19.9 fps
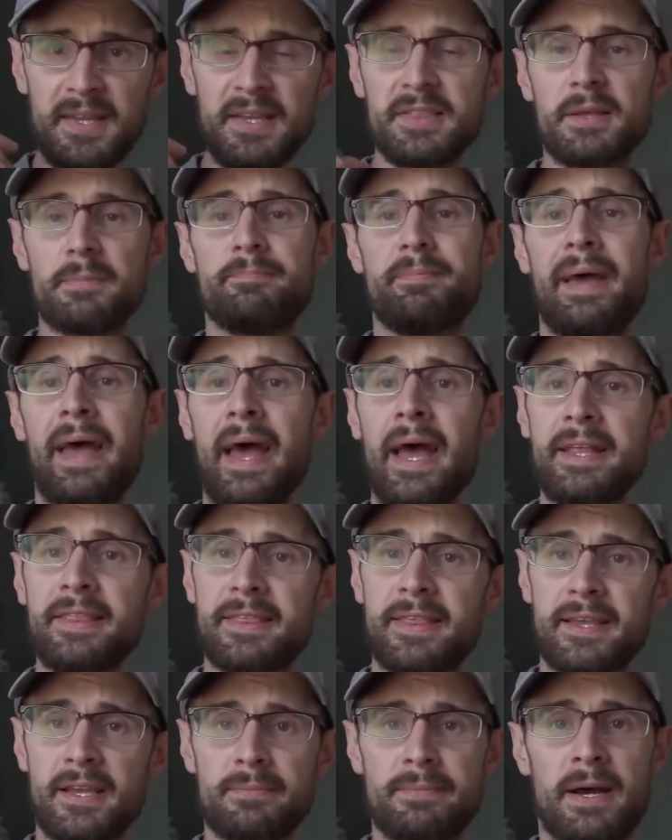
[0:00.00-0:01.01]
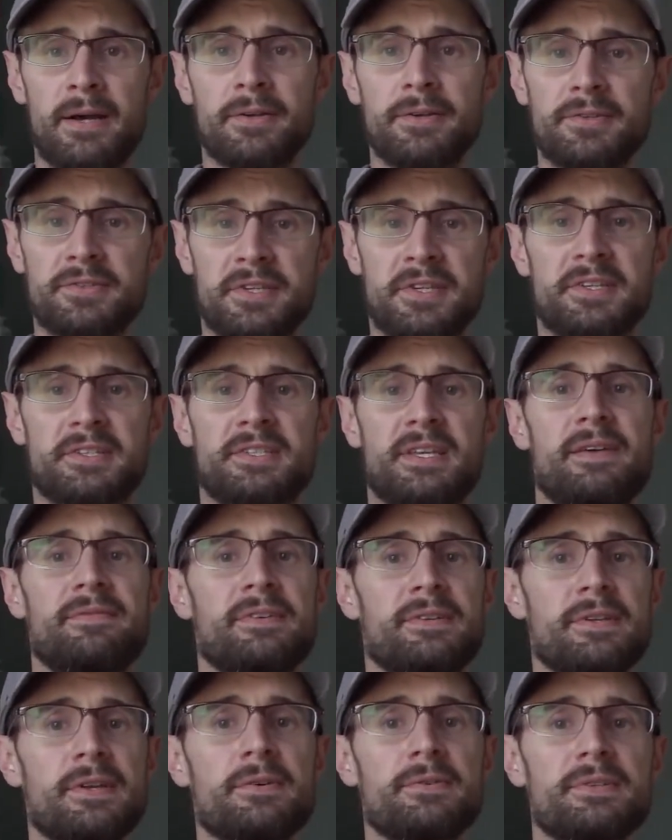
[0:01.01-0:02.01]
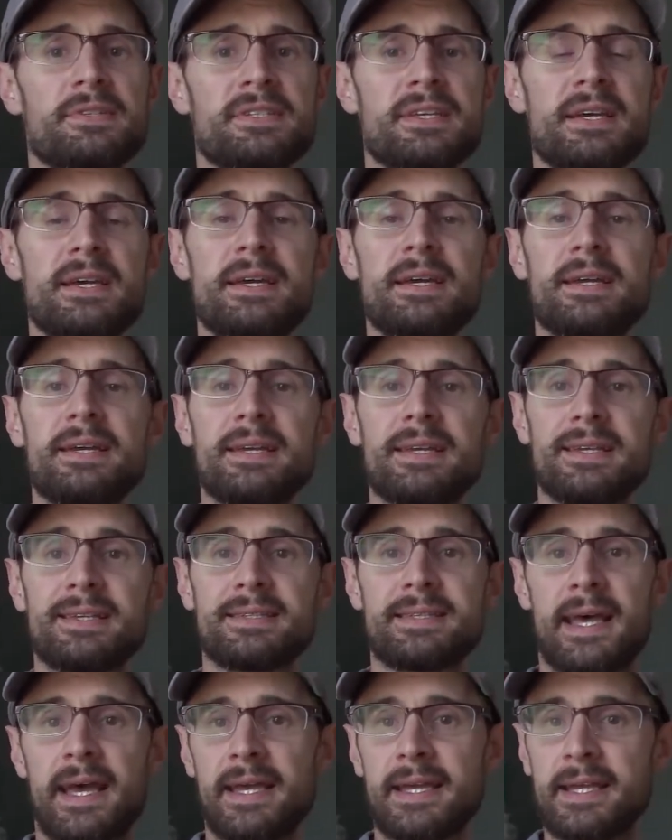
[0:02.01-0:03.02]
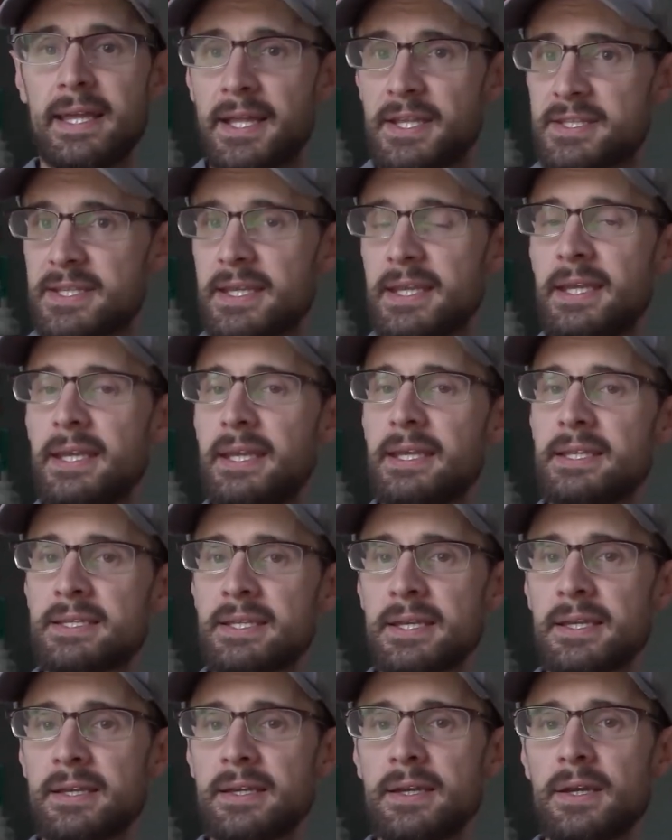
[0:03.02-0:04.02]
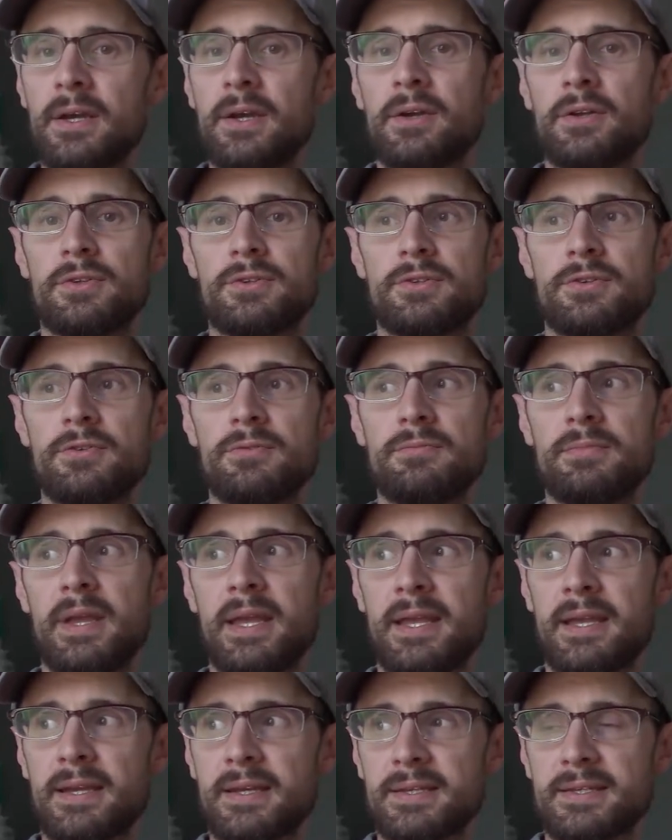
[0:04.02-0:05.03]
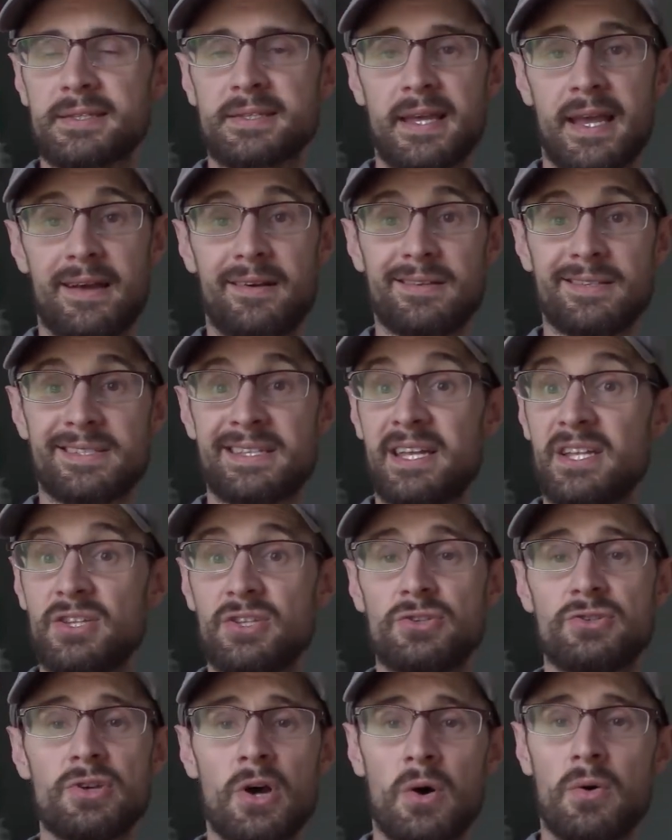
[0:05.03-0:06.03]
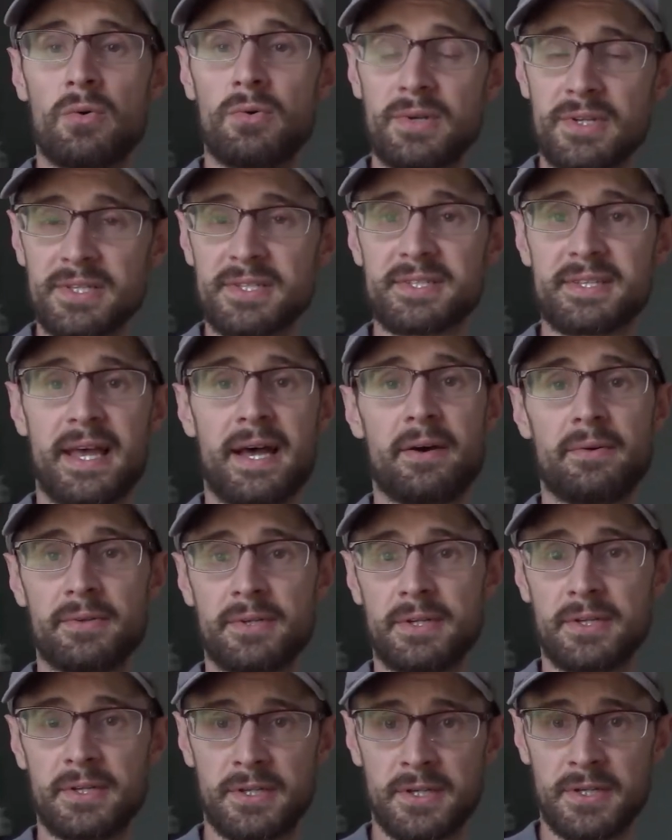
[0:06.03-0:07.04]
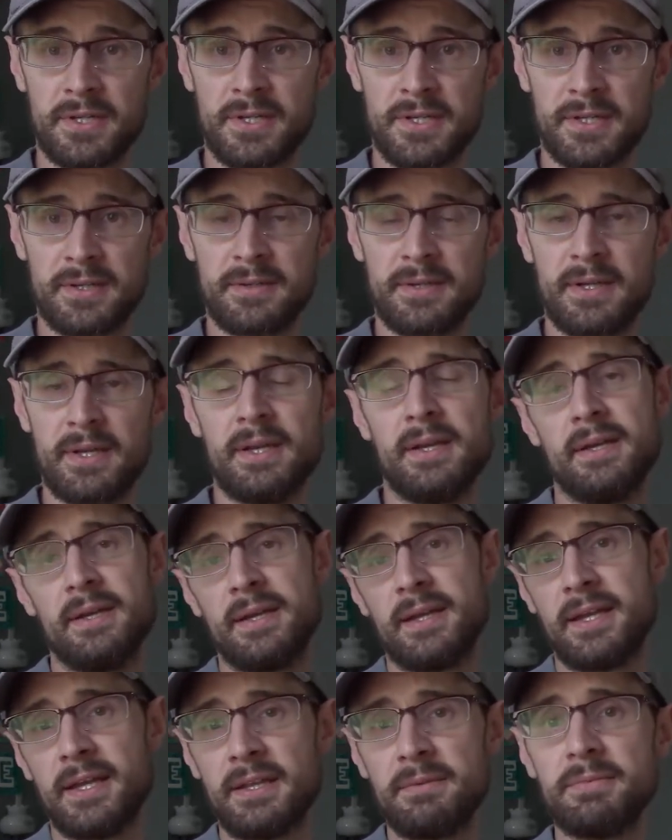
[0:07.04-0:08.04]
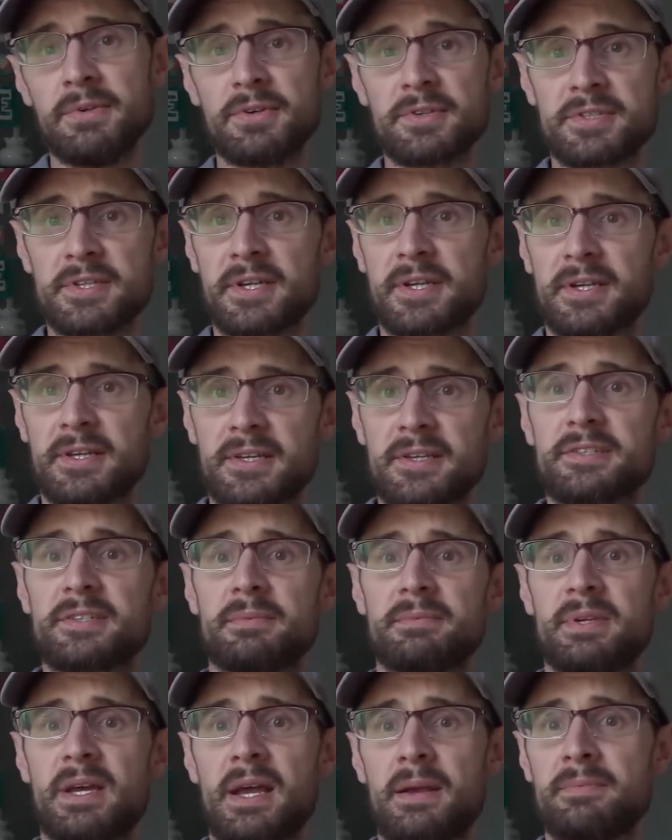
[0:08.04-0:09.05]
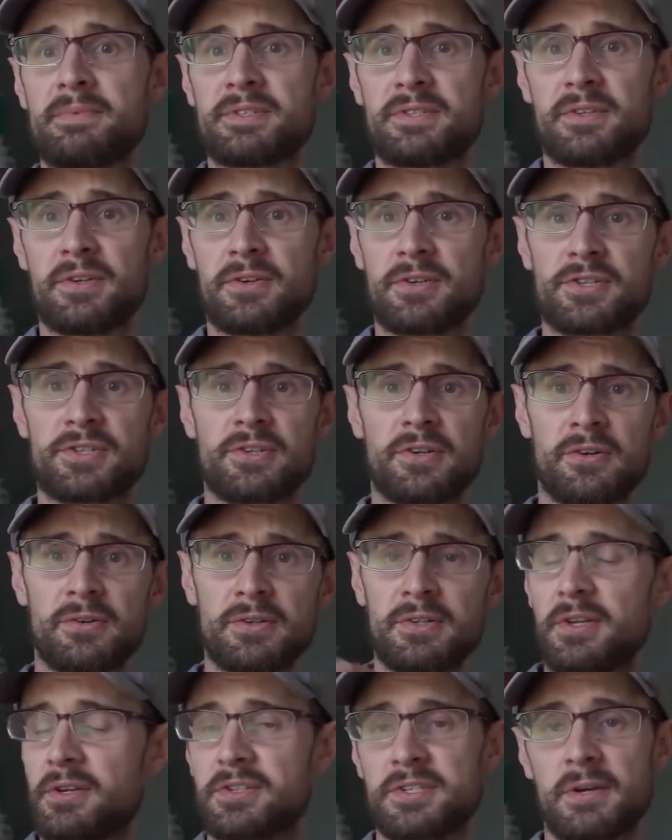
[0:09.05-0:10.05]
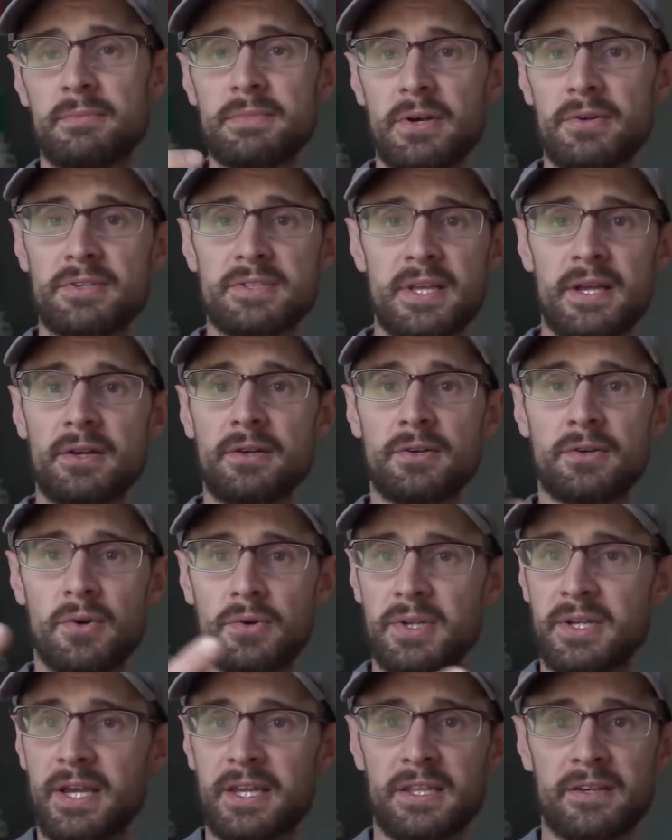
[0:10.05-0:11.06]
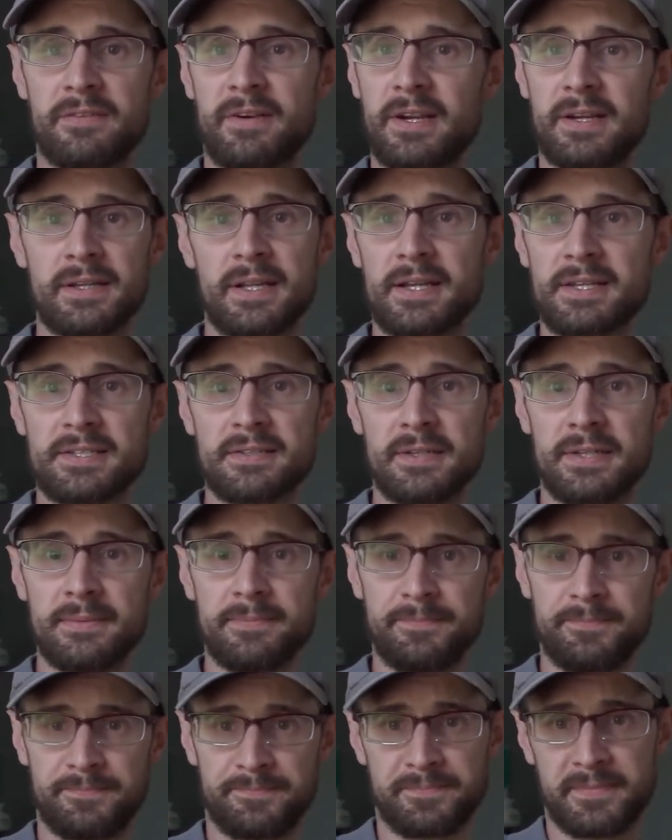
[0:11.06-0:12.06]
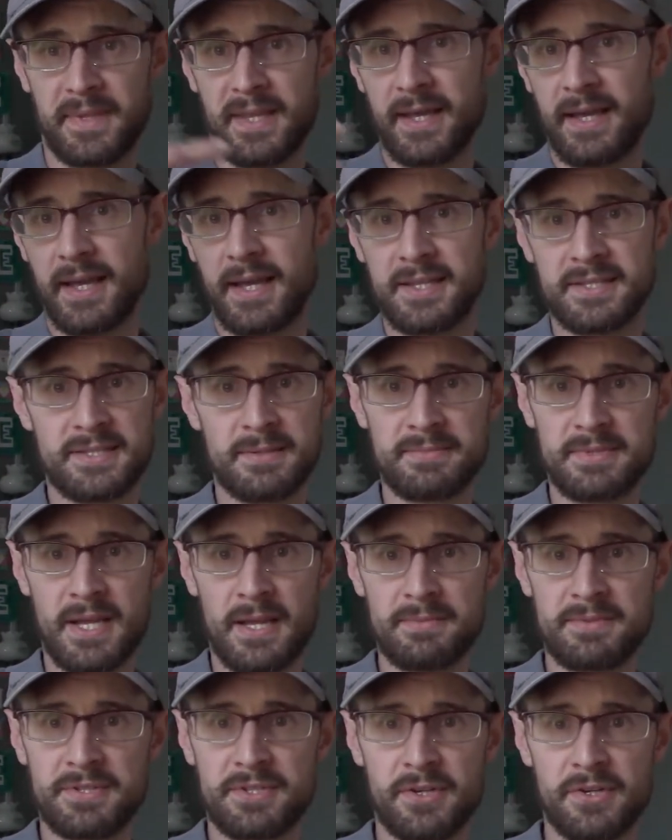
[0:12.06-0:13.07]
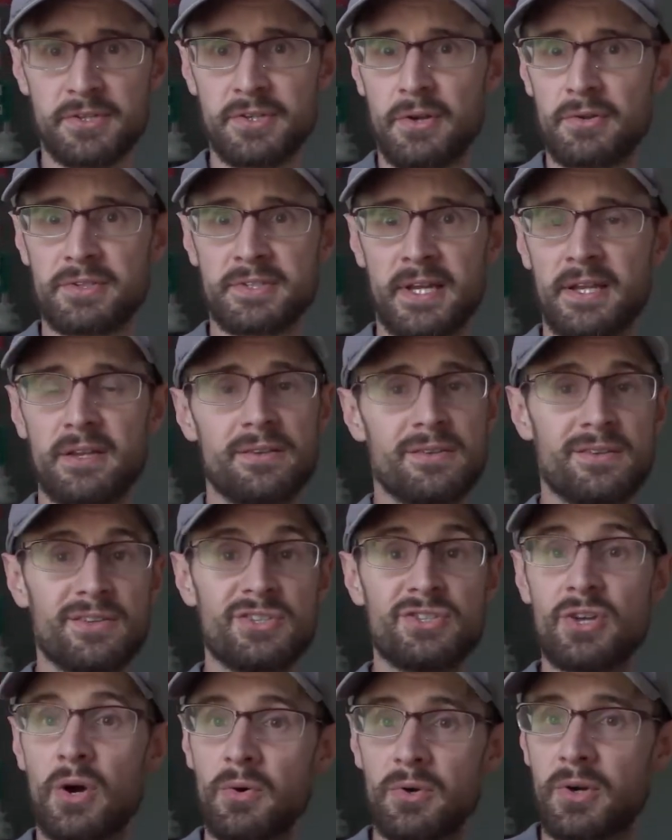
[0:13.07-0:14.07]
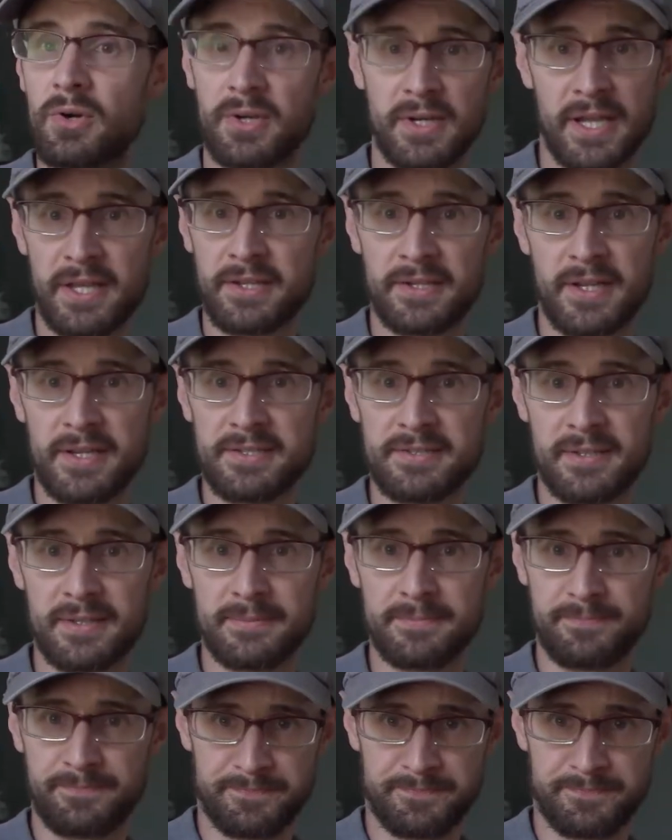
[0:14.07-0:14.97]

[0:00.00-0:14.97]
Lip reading: The bad thing about using 7 notes is that it's easy to make sounds that don't sound good. In music, sometimes there's some notes that go together very nicely, and sometimes there are notes that don't go together nicely.